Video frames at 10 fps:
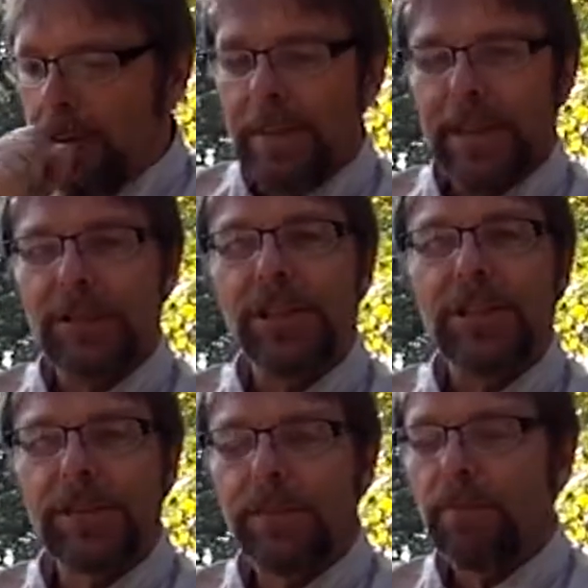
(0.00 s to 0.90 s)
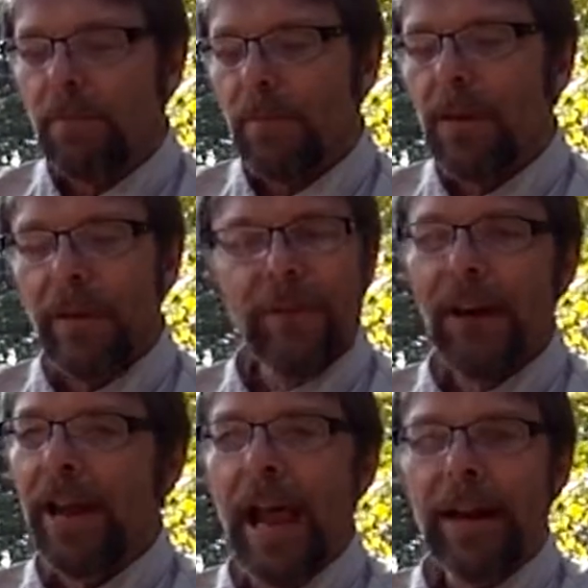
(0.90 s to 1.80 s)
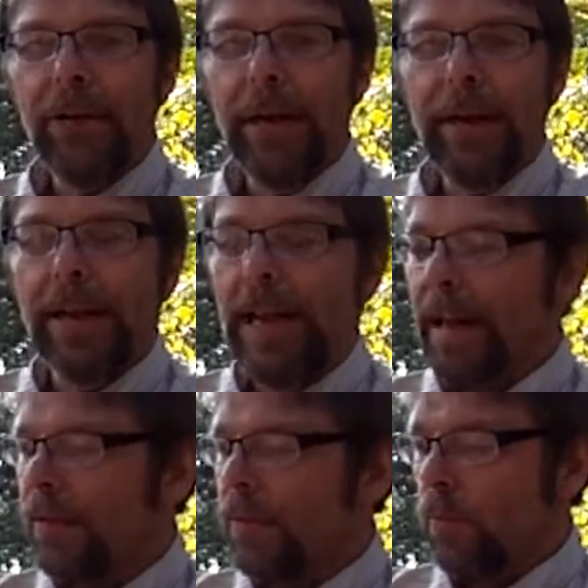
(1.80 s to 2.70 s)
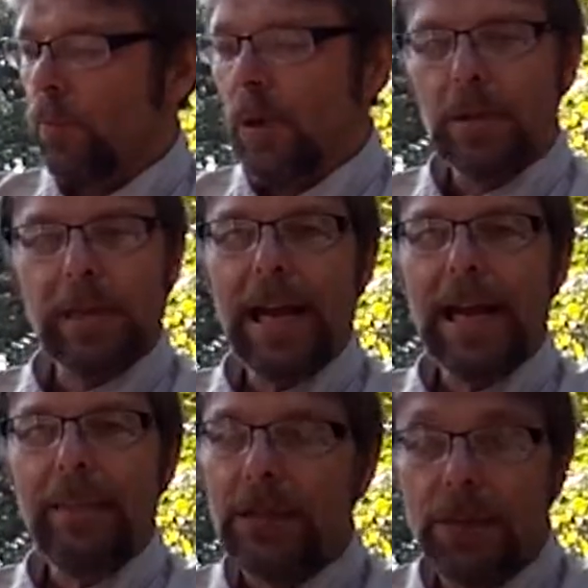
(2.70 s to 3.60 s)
It's just very accurate. Again, it's real time, it's